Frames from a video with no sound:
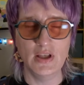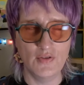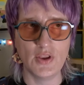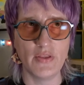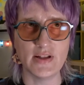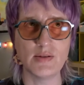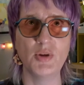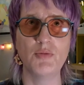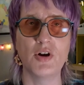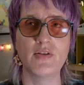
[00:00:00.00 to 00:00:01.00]
even though that's a
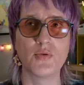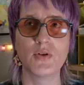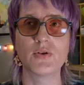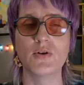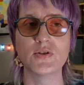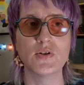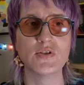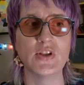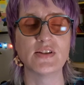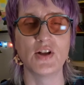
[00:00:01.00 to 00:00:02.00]
big part of roller
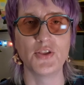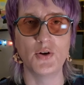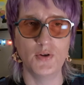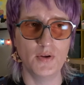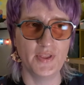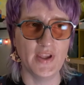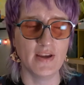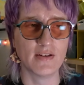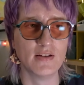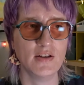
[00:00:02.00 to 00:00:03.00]
coasters, that's not the whole
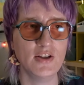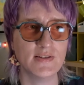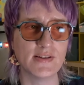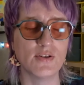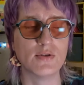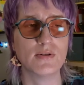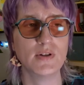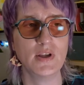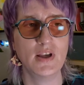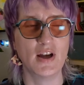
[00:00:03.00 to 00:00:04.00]
thing. So
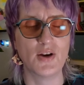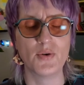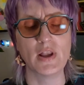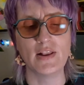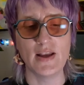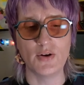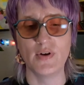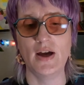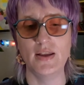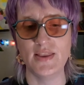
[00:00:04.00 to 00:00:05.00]
I don't really like a
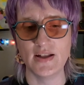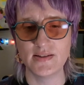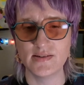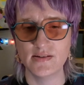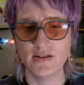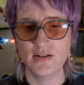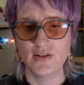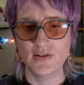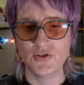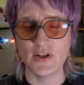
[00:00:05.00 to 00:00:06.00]
ride that's
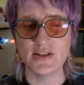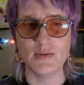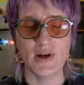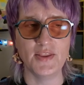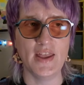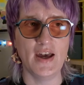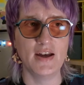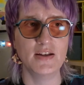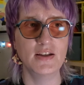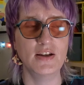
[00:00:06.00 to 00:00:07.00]
just about
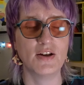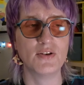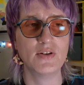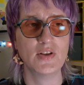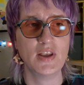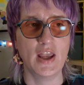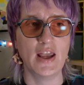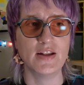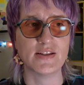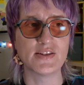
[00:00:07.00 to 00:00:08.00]
that, you know,
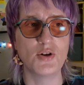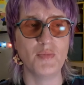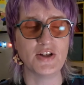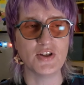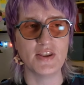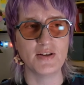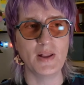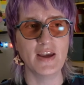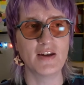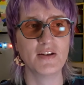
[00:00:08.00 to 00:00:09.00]
and it's so much of the,
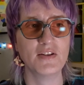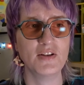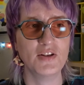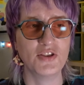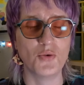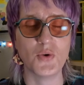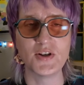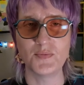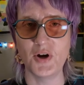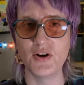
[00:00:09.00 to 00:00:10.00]
like, the
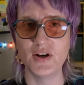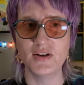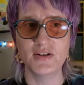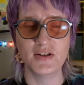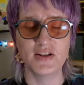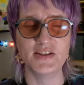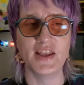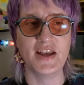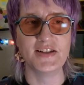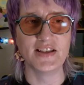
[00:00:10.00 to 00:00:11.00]
worst part is the
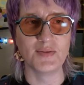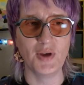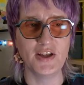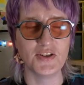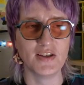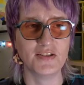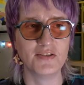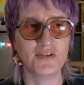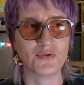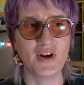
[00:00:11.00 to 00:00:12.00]

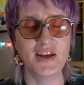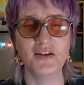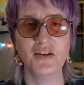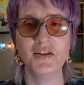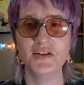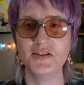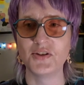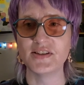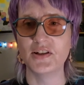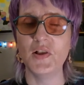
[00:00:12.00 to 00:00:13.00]
anticipation, right? So
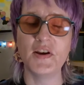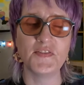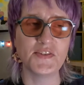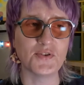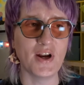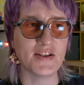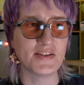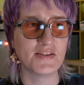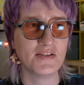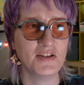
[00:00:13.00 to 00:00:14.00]
it's a lot of
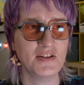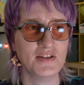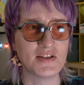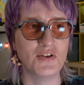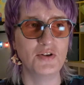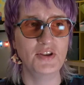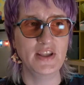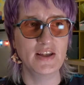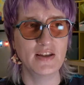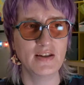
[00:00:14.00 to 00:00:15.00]
stress to
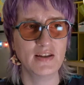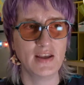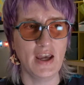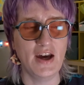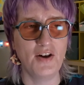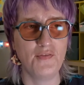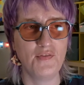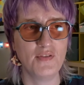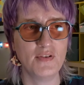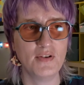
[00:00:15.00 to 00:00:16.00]
only
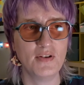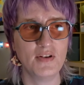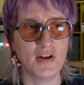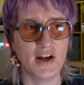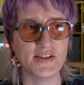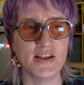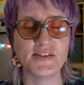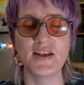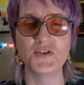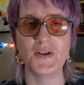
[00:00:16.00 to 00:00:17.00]
have a
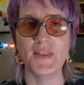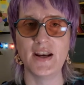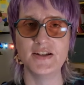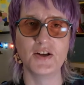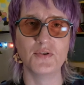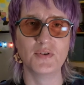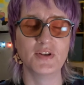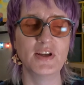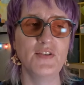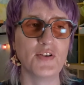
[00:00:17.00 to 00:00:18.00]
sensation that I don't
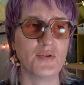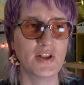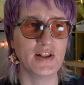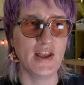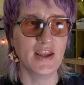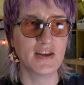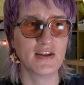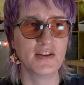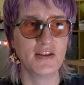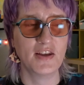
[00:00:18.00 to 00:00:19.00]
even really like.
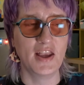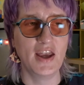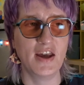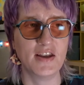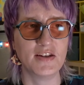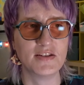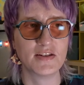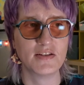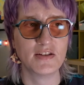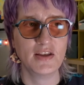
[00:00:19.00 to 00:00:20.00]
And
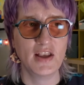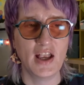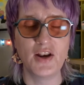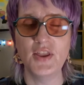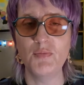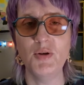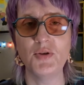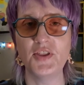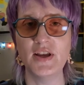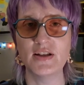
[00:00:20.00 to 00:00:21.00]
and I think people
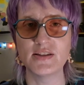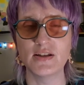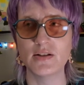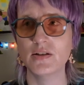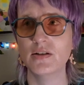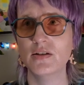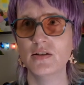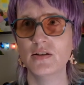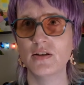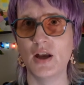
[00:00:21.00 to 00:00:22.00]
think because I,
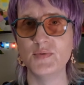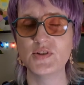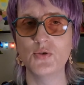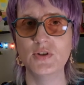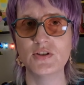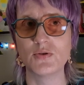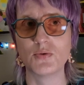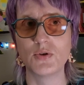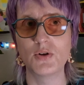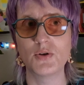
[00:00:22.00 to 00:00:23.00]
I'm so into
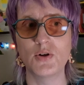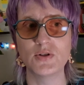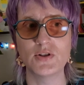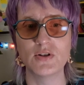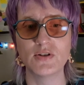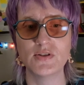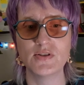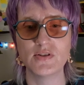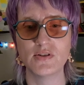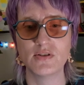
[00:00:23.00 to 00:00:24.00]
roller coasters.